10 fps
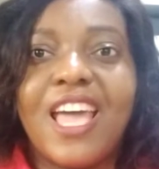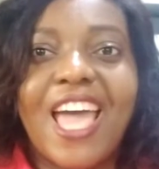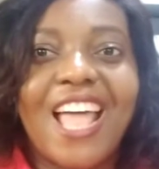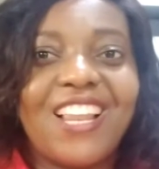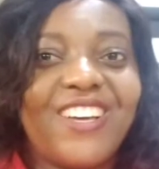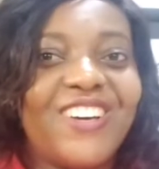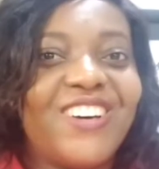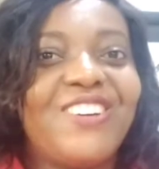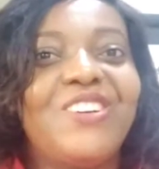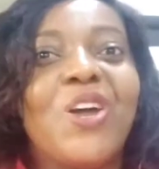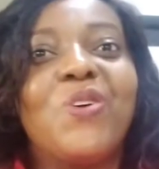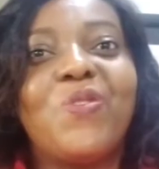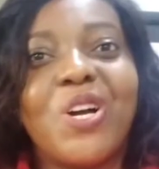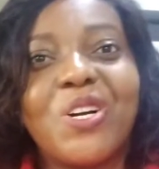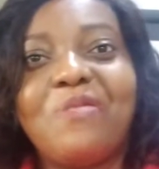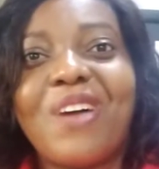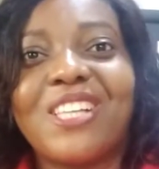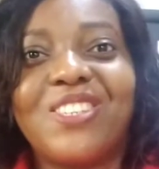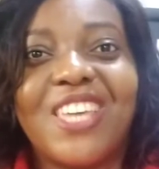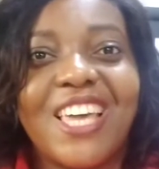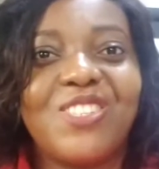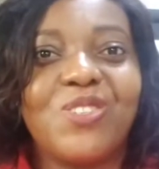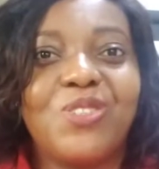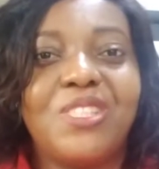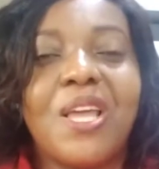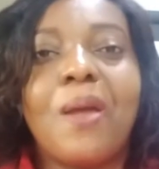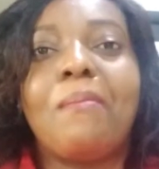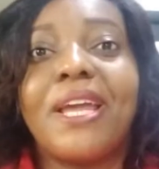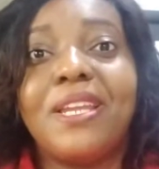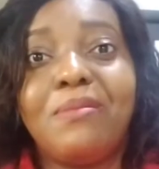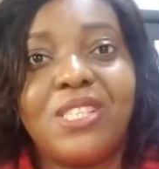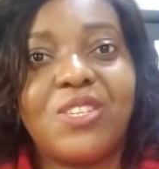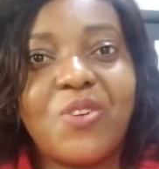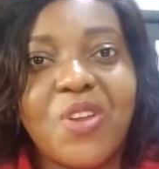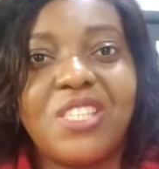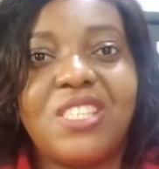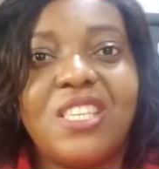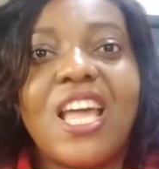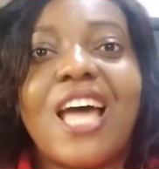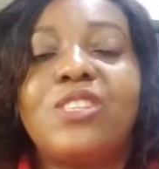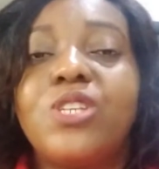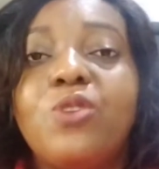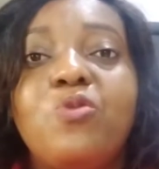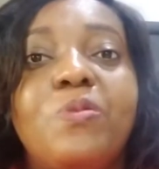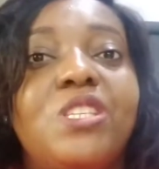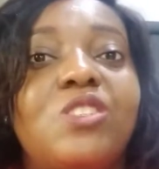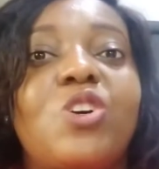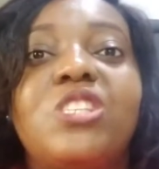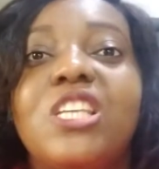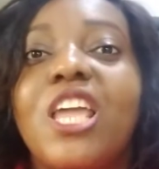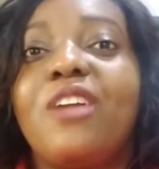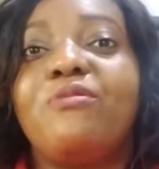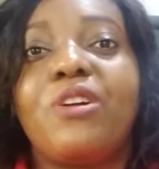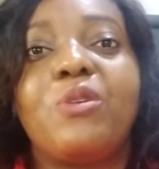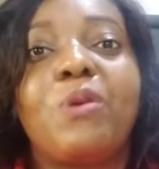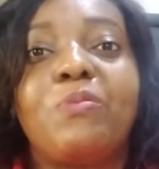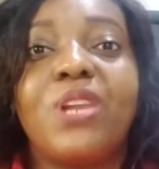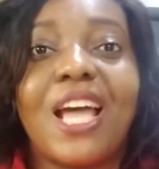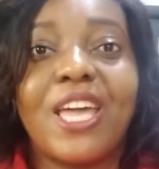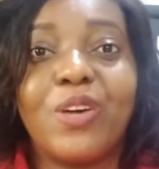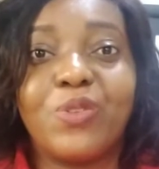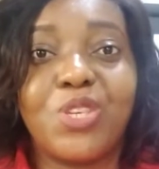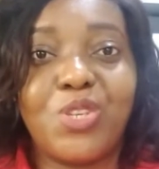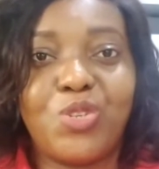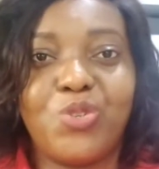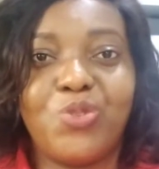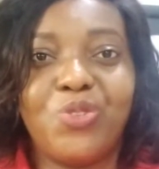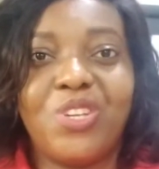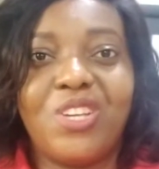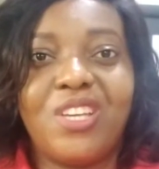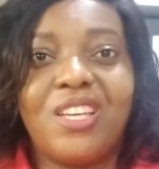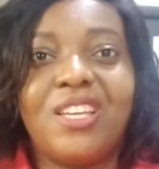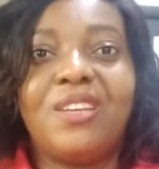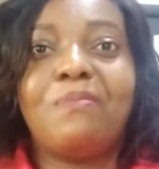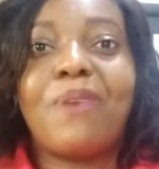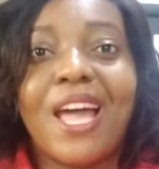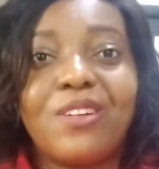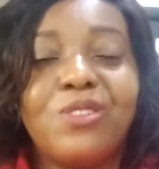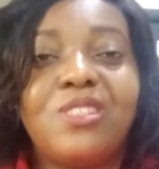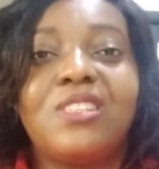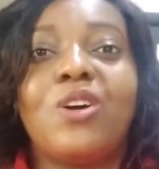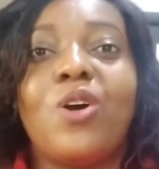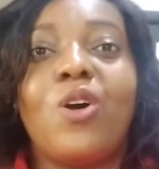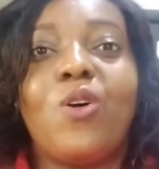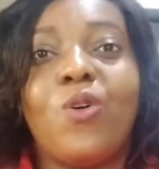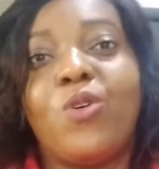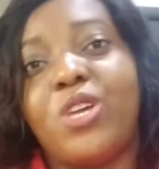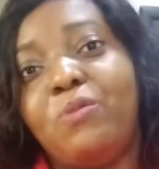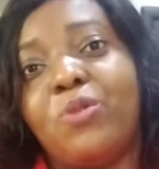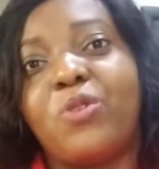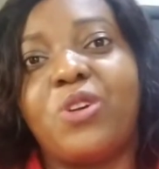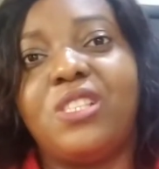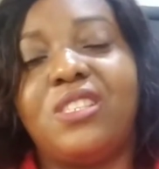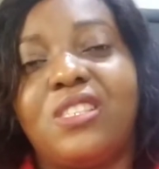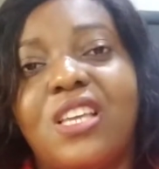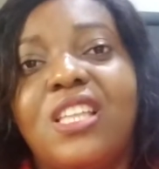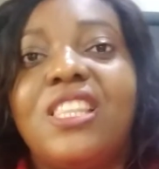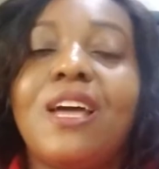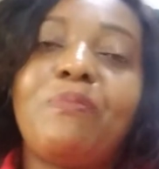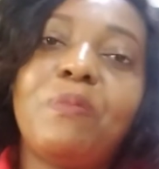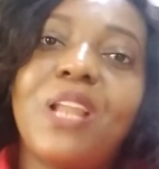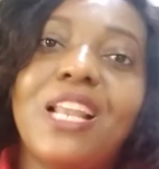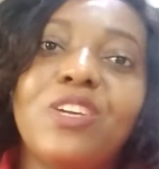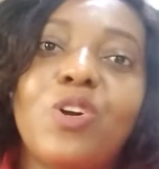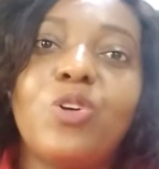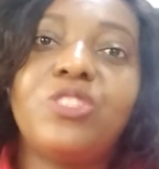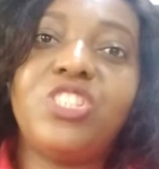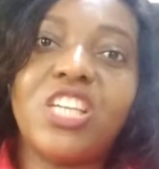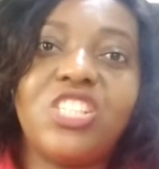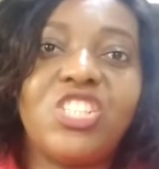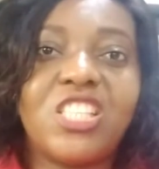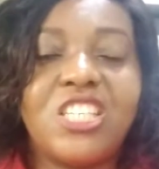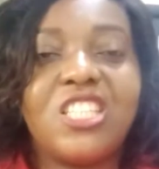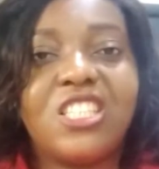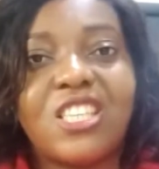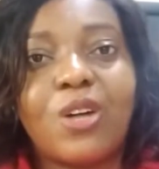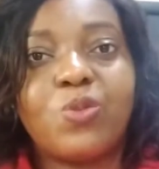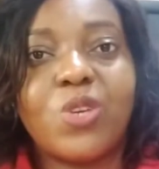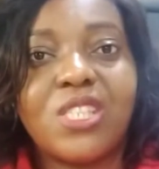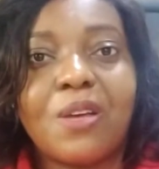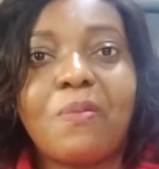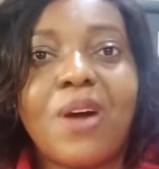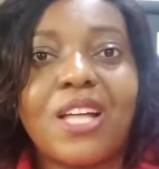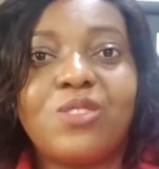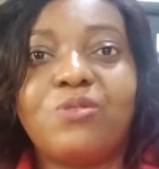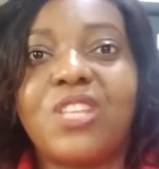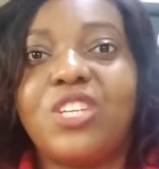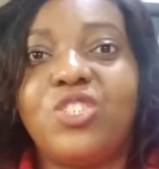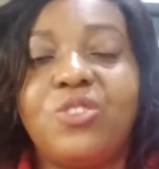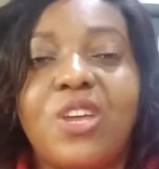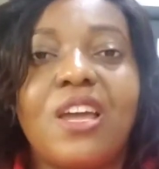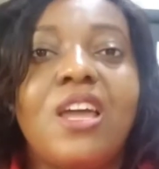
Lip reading: Hello, welcome back to Care Zone. My name is Grace, and today we'll be discussing a very popular health issue: piles or hemorrhoids. They are popularly called jedi in the southwestern part of Nigeria.